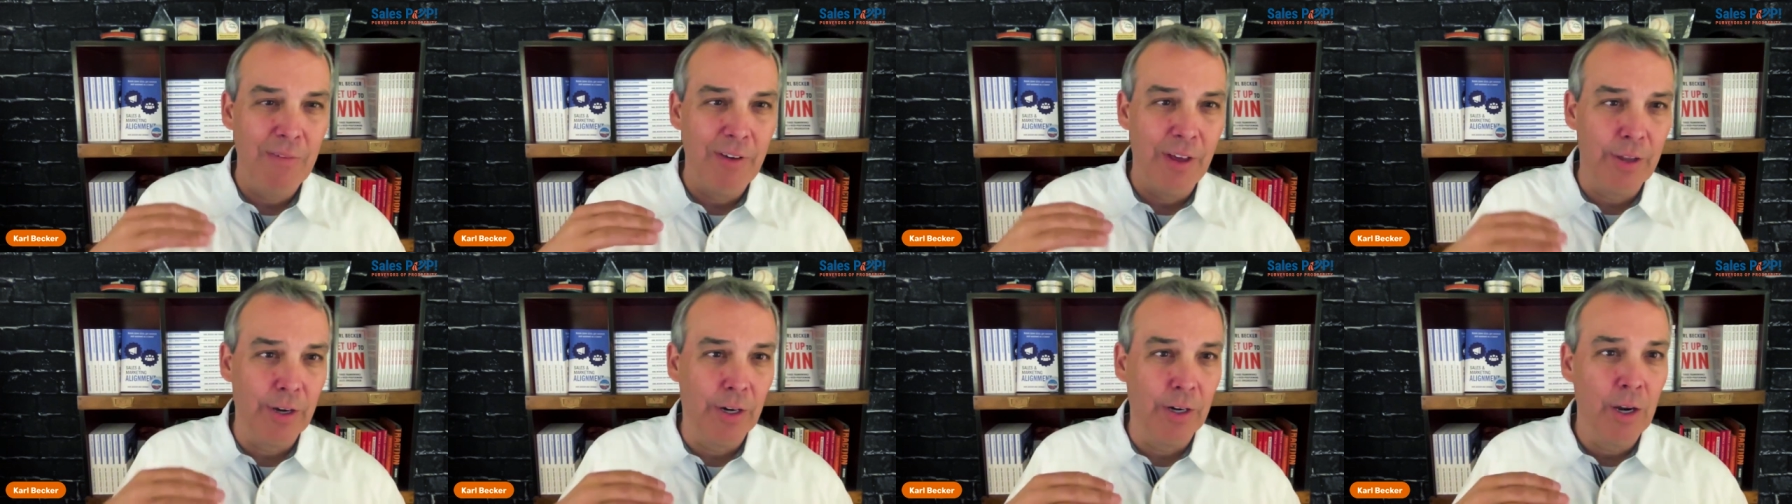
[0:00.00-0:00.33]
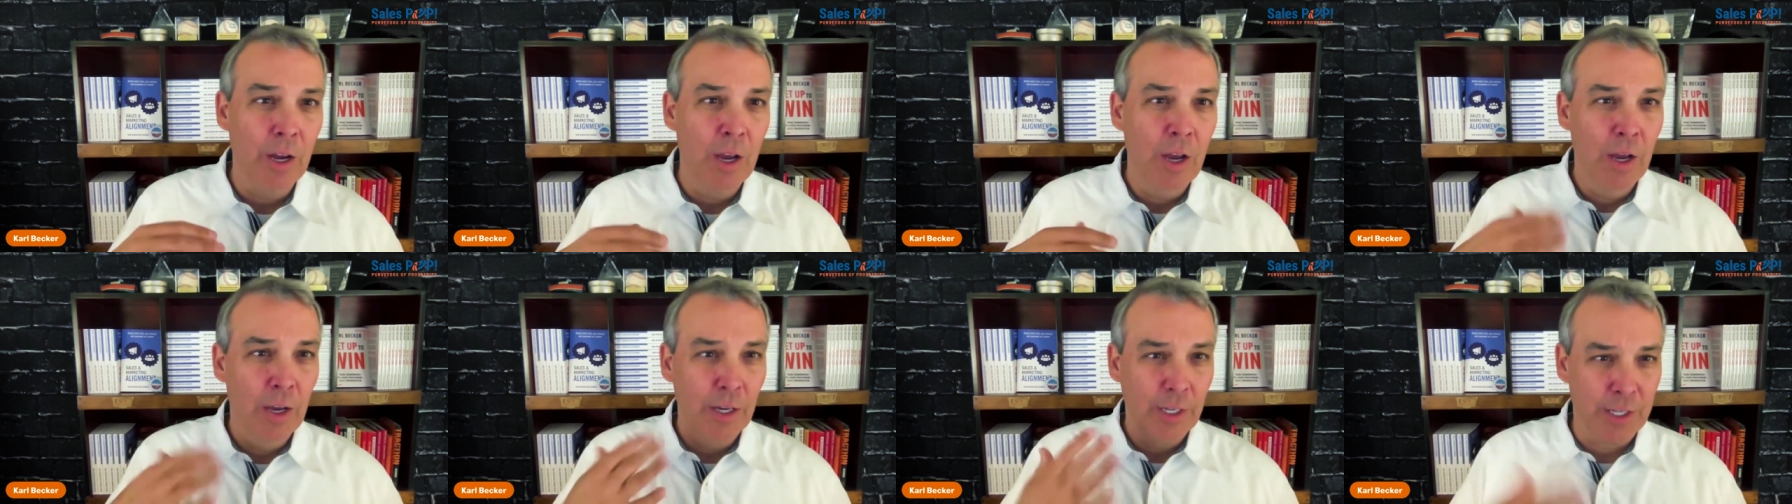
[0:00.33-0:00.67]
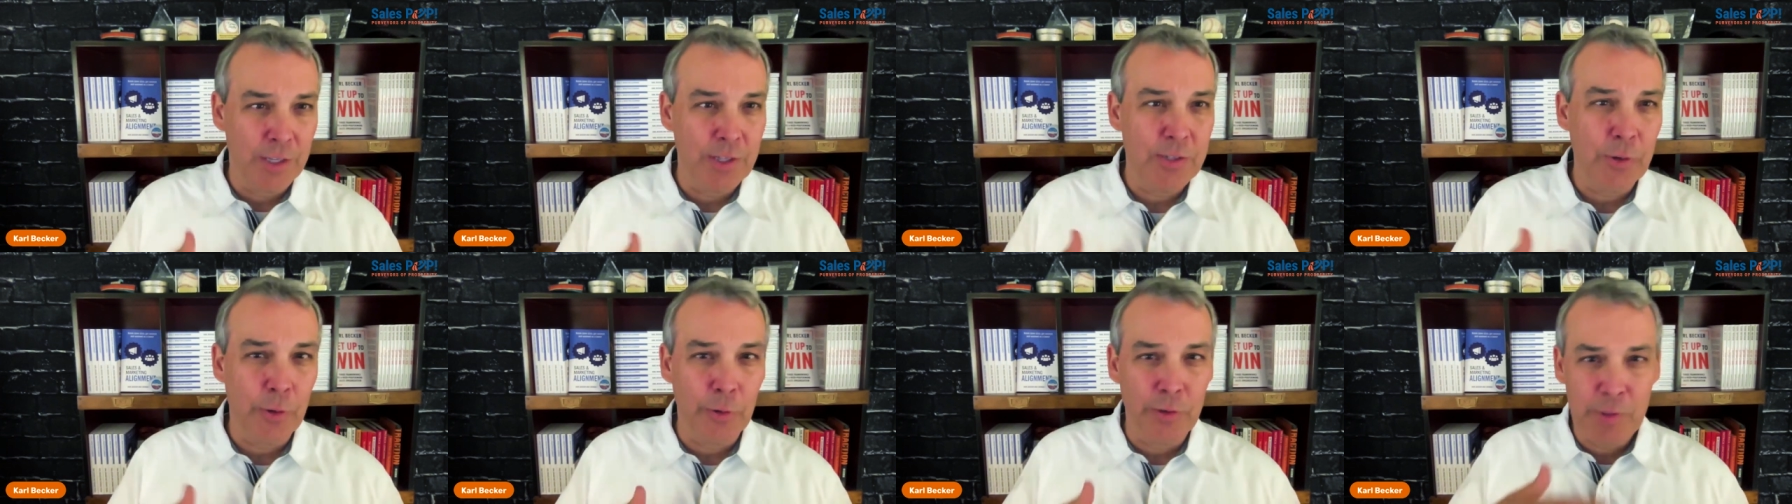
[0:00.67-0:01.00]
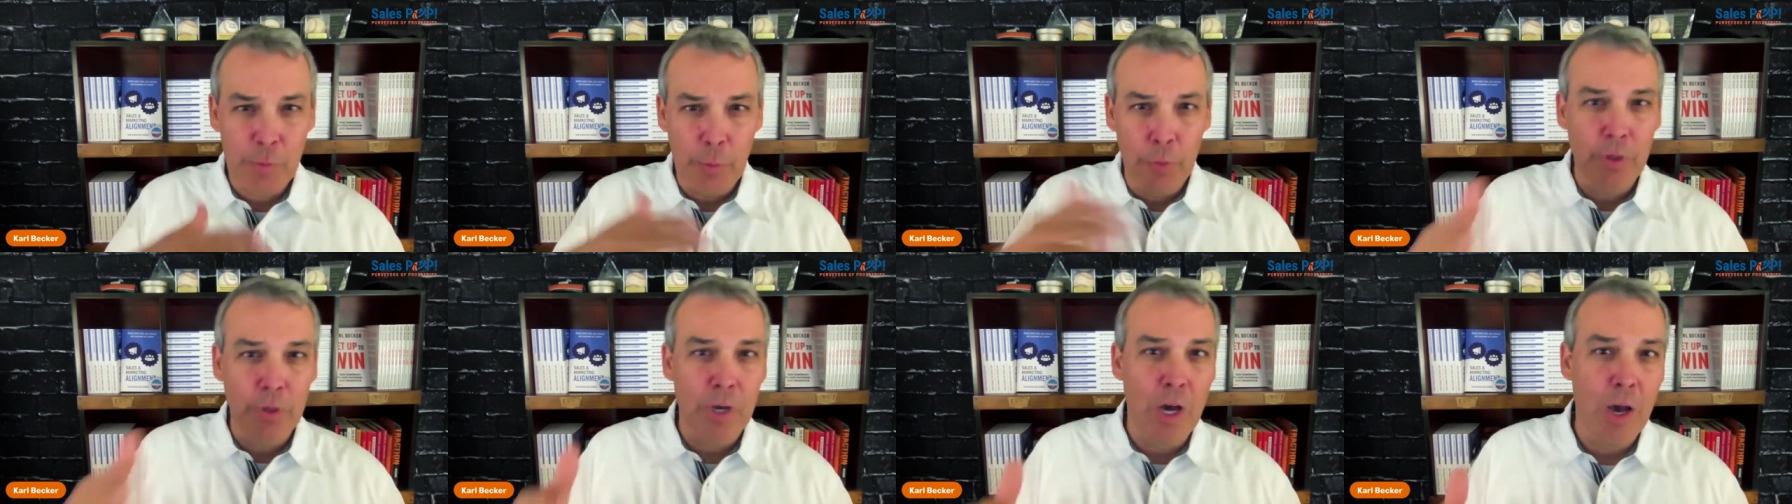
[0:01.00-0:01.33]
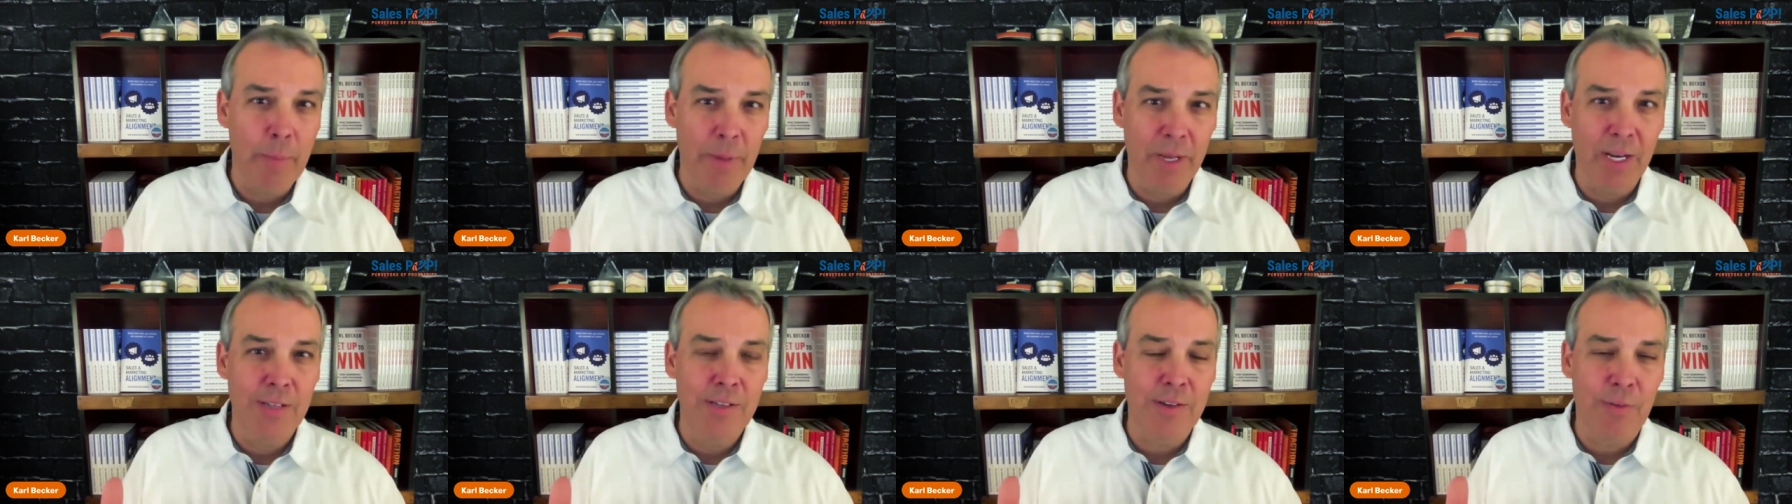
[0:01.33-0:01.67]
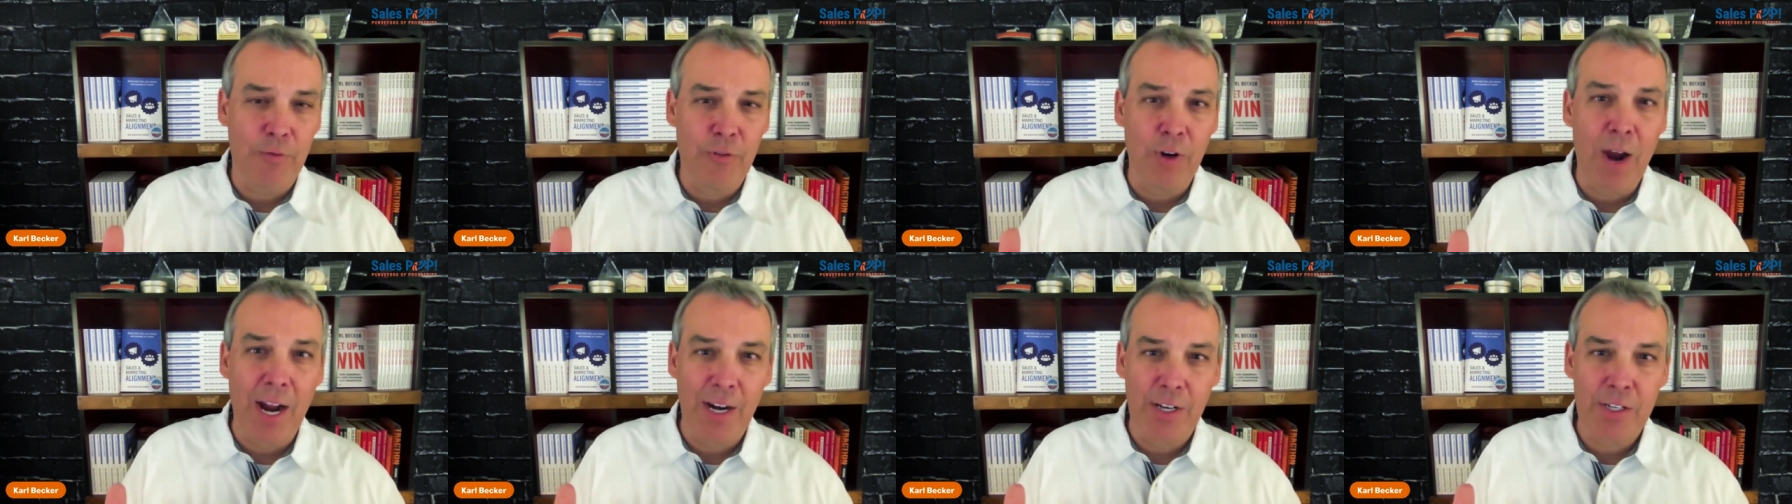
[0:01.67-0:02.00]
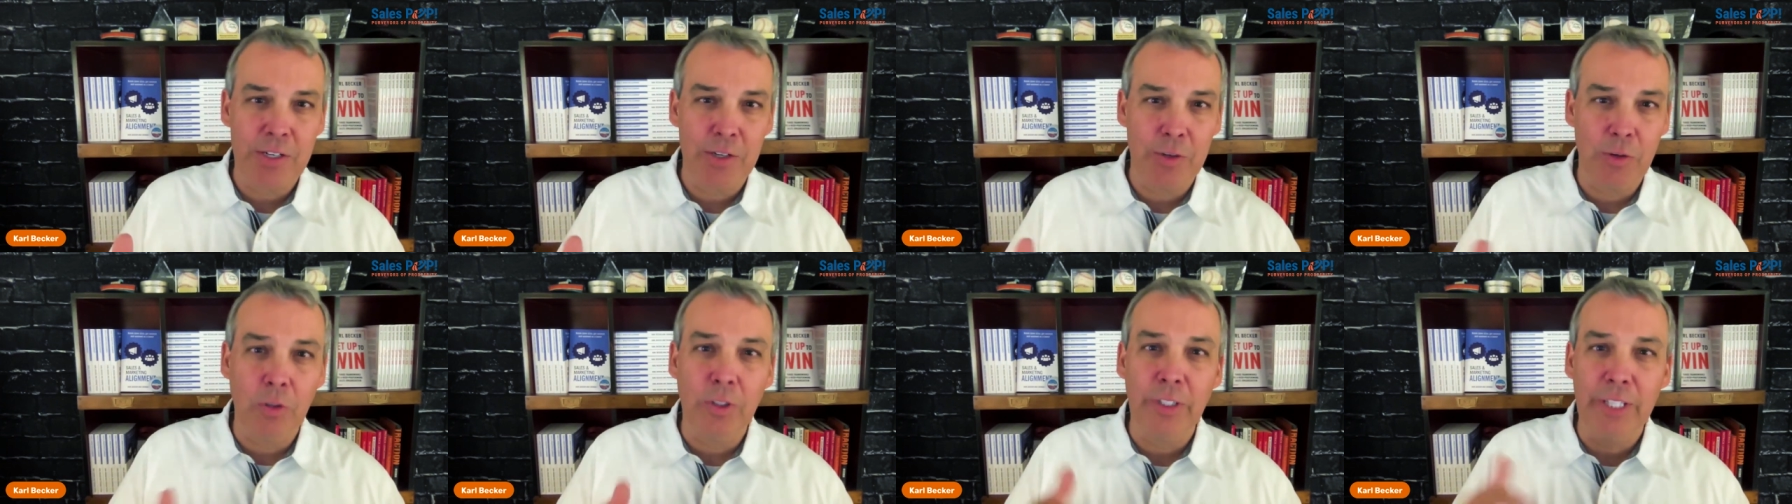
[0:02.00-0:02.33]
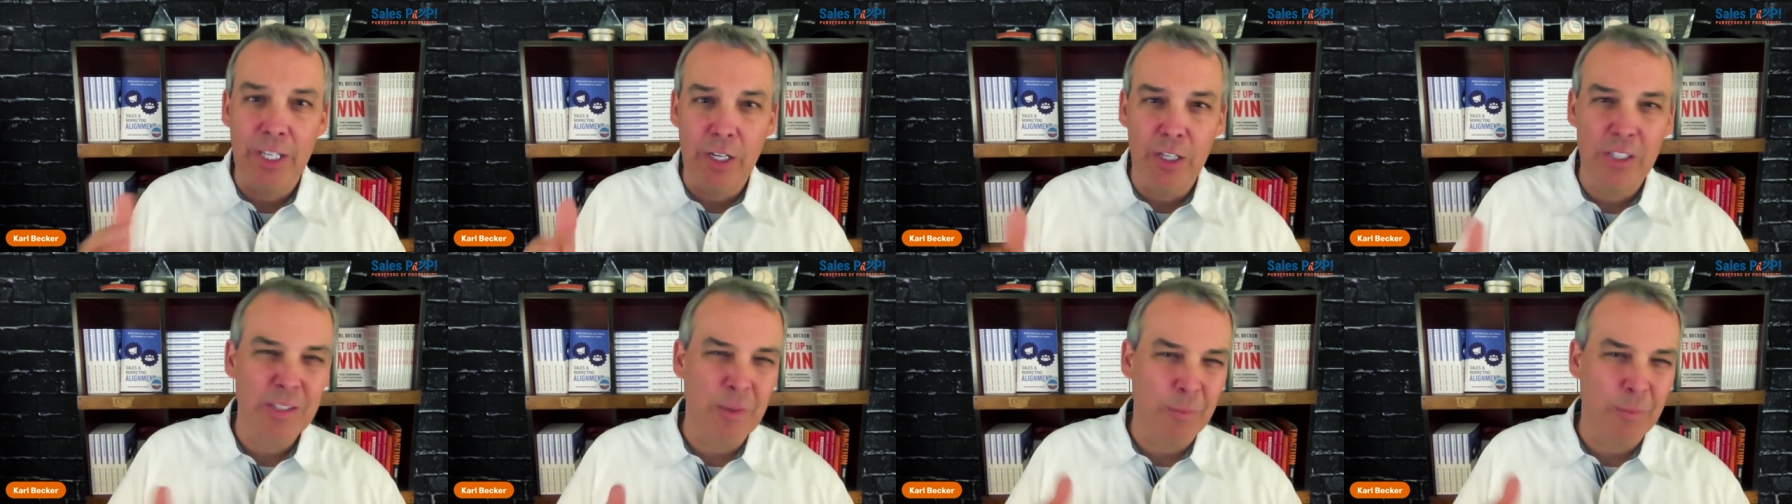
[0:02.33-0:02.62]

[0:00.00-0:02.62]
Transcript: have other consultants will come in as a fractional leader,